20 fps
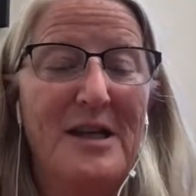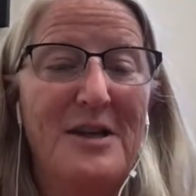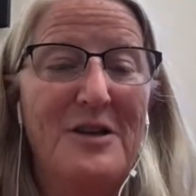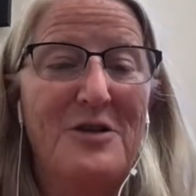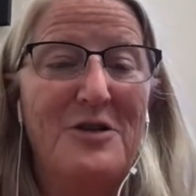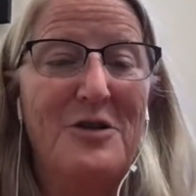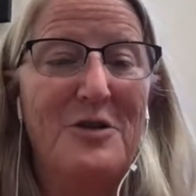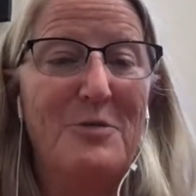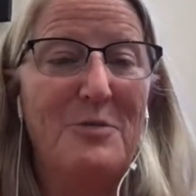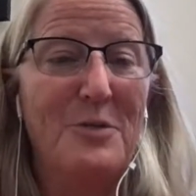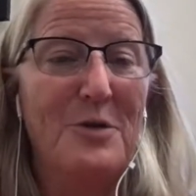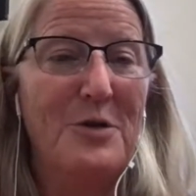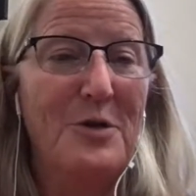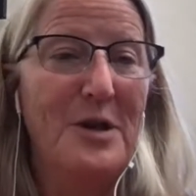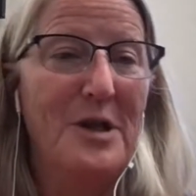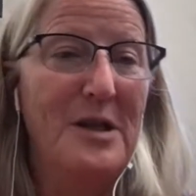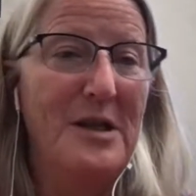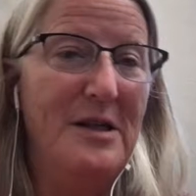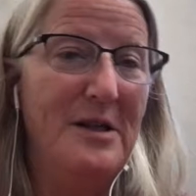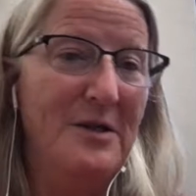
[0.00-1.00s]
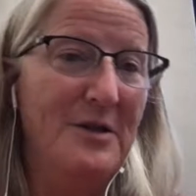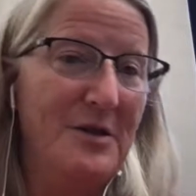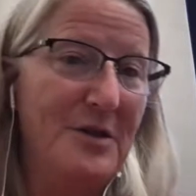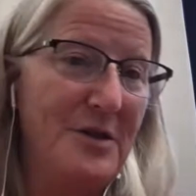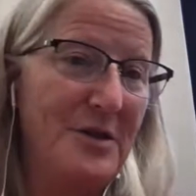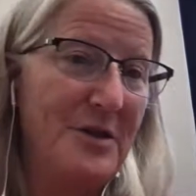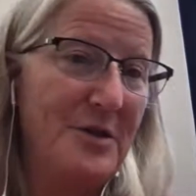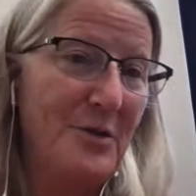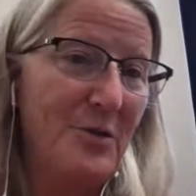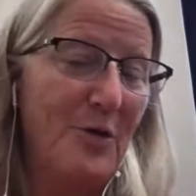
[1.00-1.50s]
So Mona is
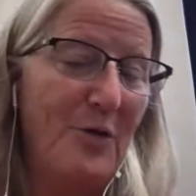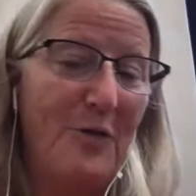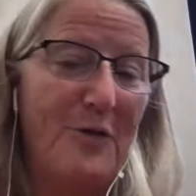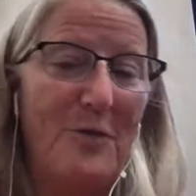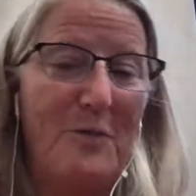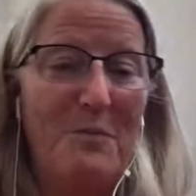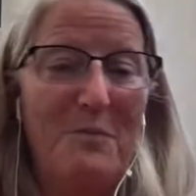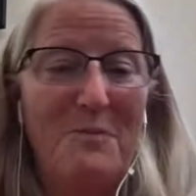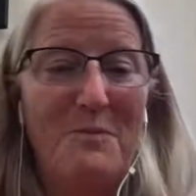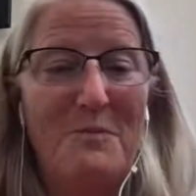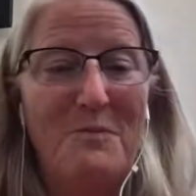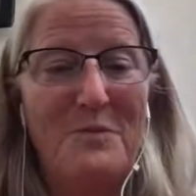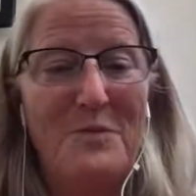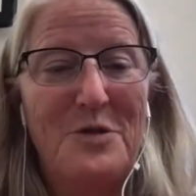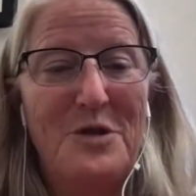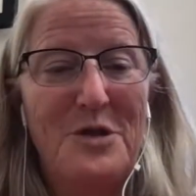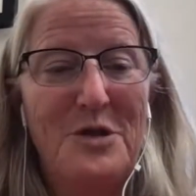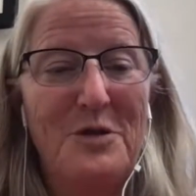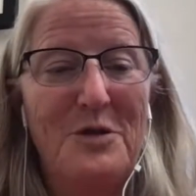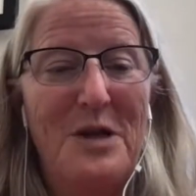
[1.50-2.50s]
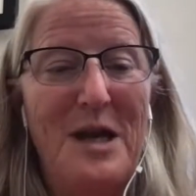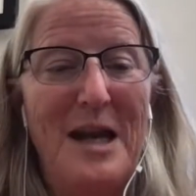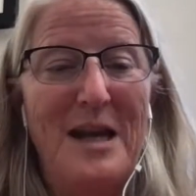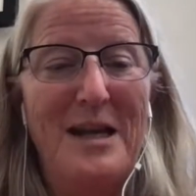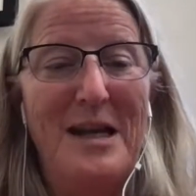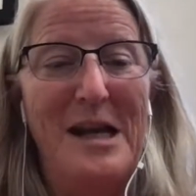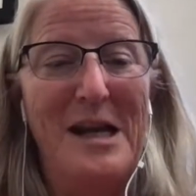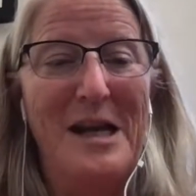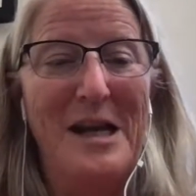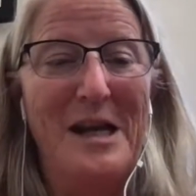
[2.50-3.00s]
sort of still
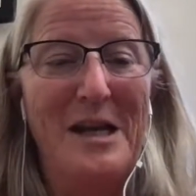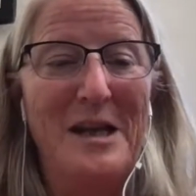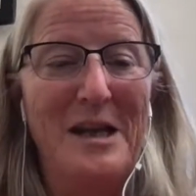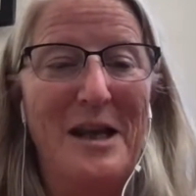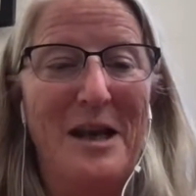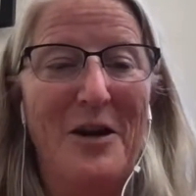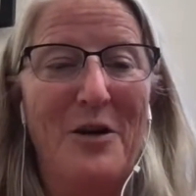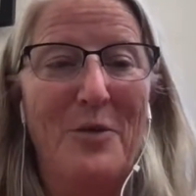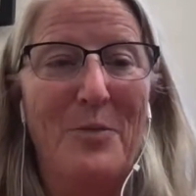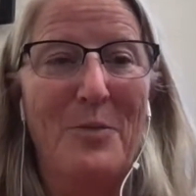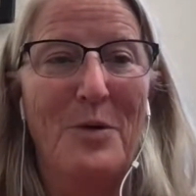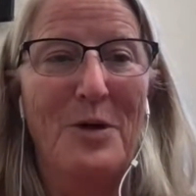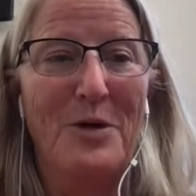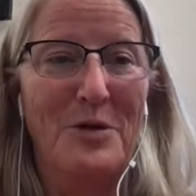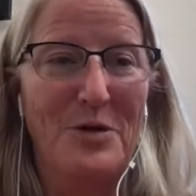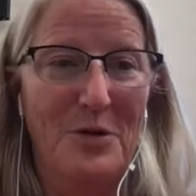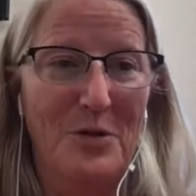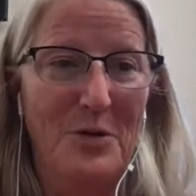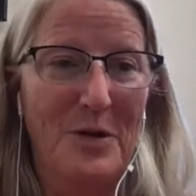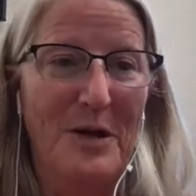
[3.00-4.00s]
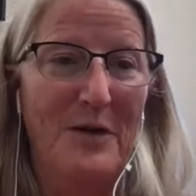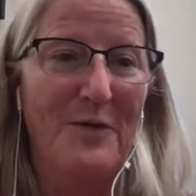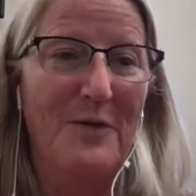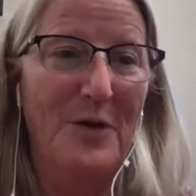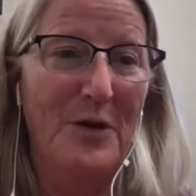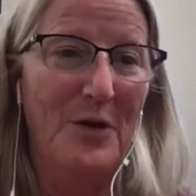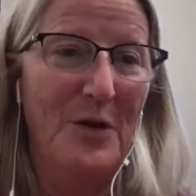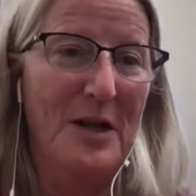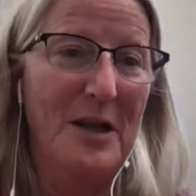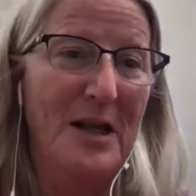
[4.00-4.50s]
hanging in there, but doing
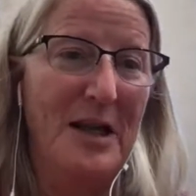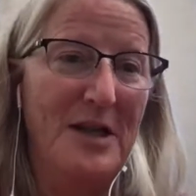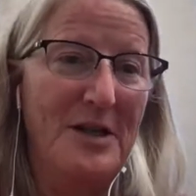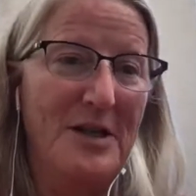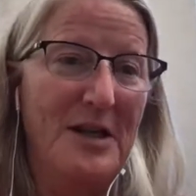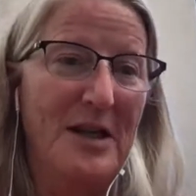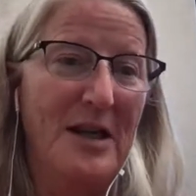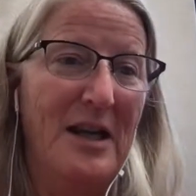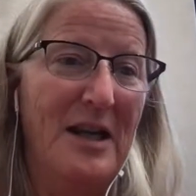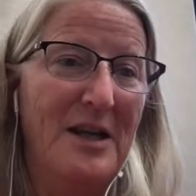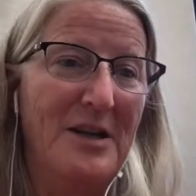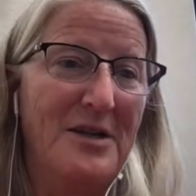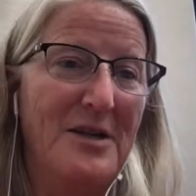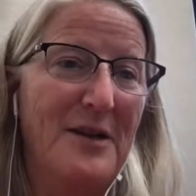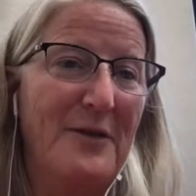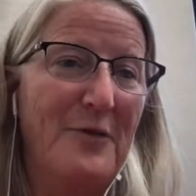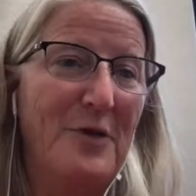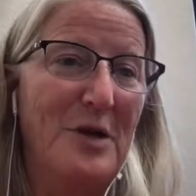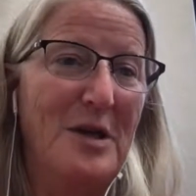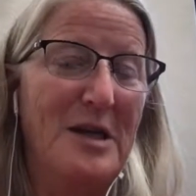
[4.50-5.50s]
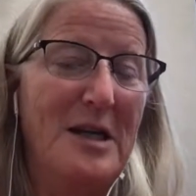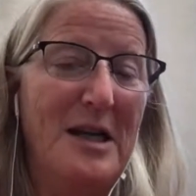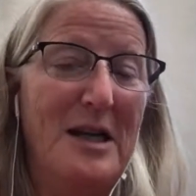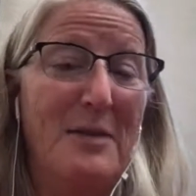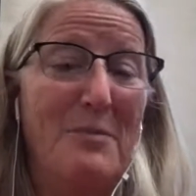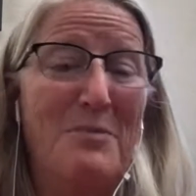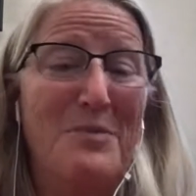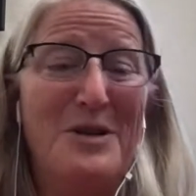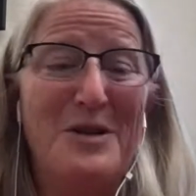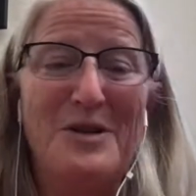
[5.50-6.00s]
very less and less every
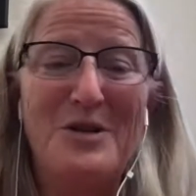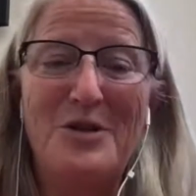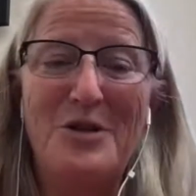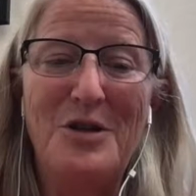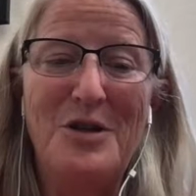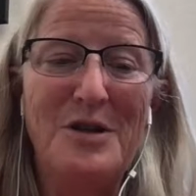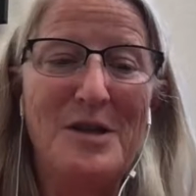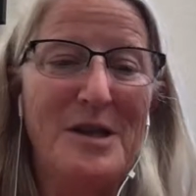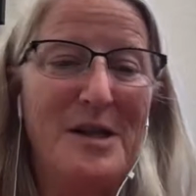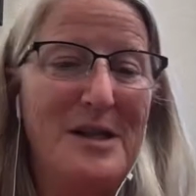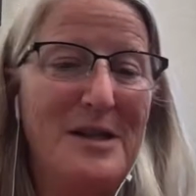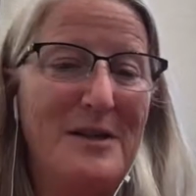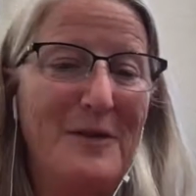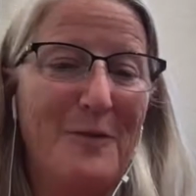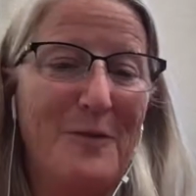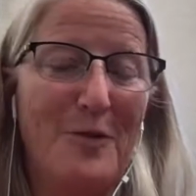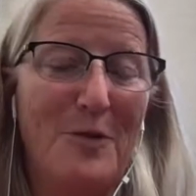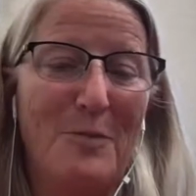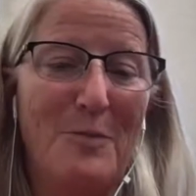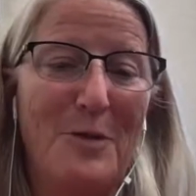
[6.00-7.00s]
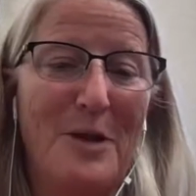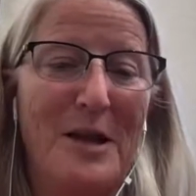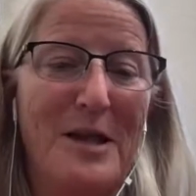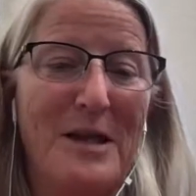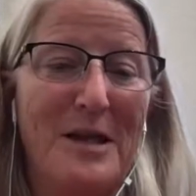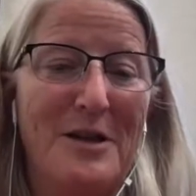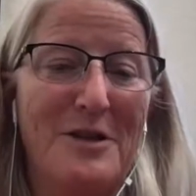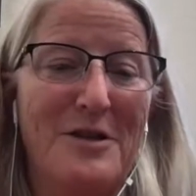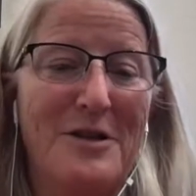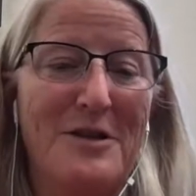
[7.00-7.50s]
day. But she's in a different
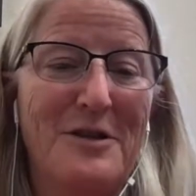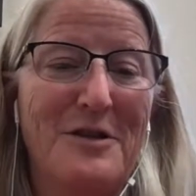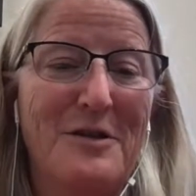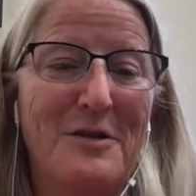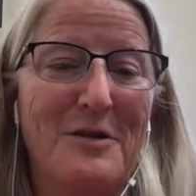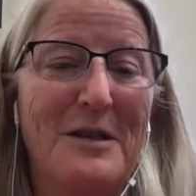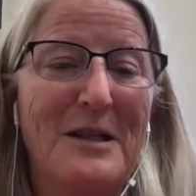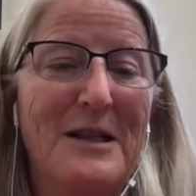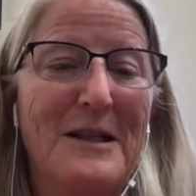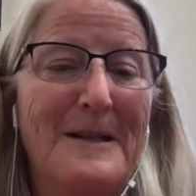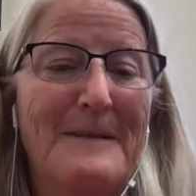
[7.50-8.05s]
place too.